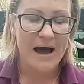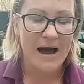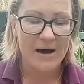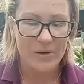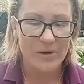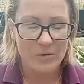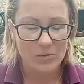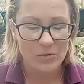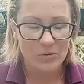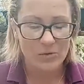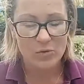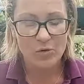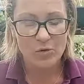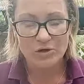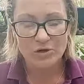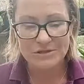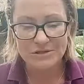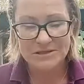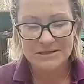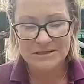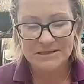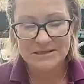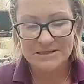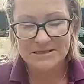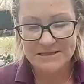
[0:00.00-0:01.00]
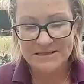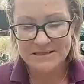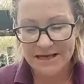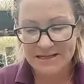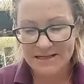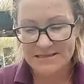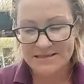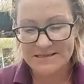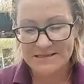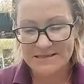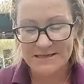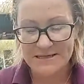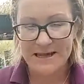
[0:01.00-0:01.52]
was
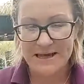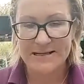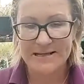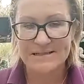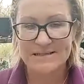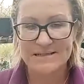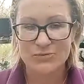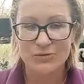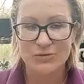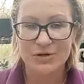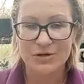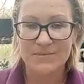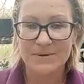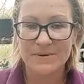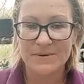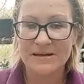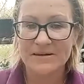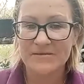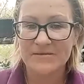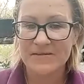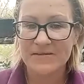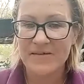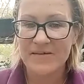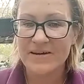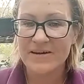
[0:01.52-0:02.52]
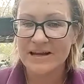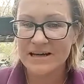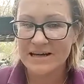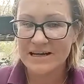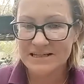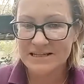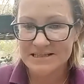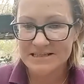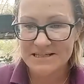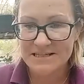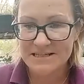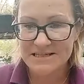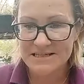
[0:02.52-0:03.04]
that it would have been very
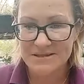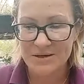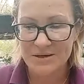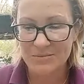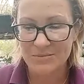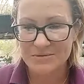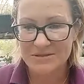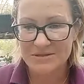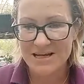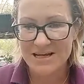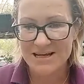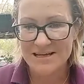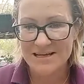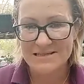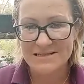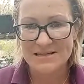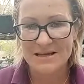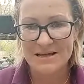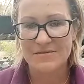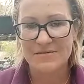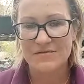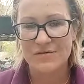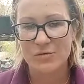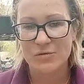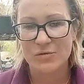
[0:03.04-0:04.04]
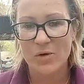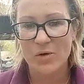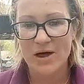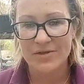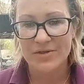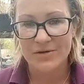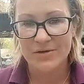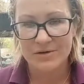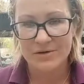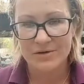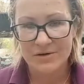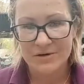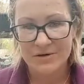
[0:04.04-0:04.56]
glitchy some days if the
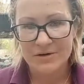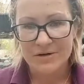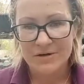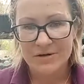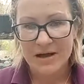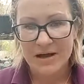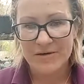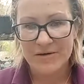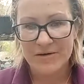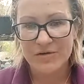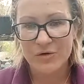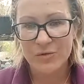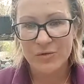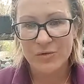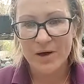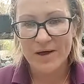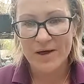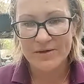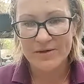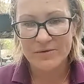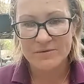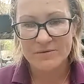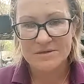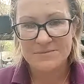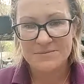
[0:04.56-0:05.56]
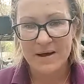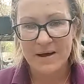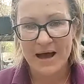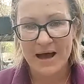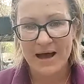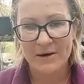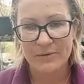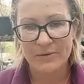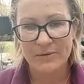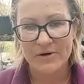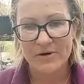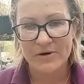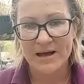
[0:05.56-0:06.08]
weather was
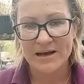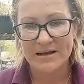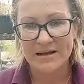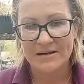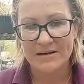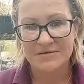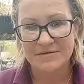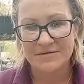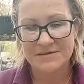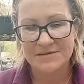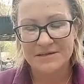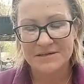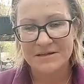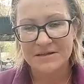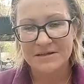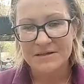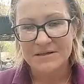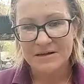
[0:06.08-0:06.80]
bad where I lived.